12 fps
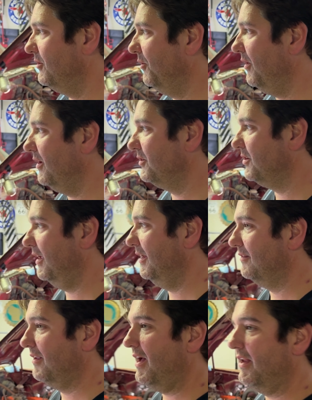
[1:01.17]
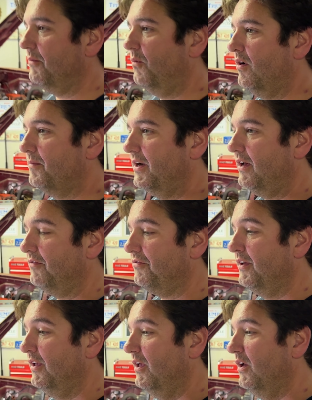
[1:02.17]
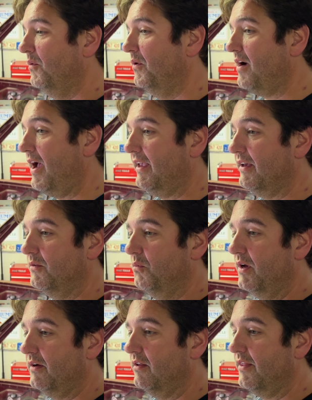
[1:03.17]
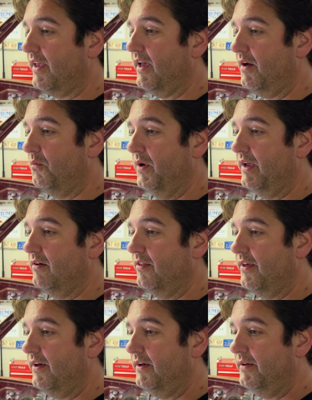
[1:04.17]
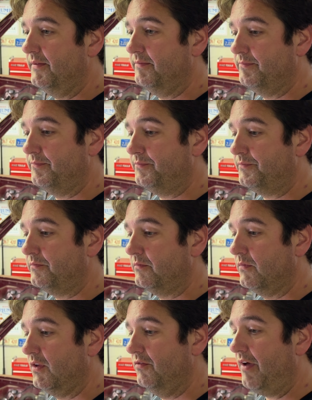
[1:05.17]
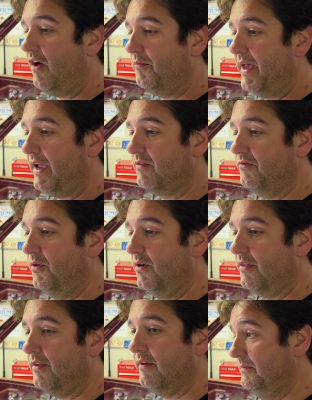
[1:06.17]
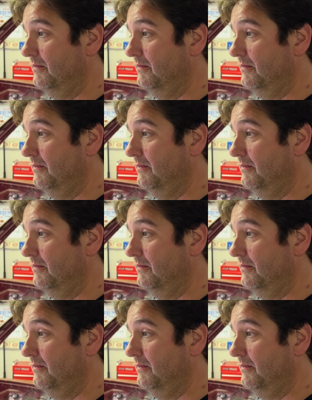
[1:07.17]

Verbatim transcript: torch and it's got it warm enough where I could wiggle the, wiggle the valve back and forth.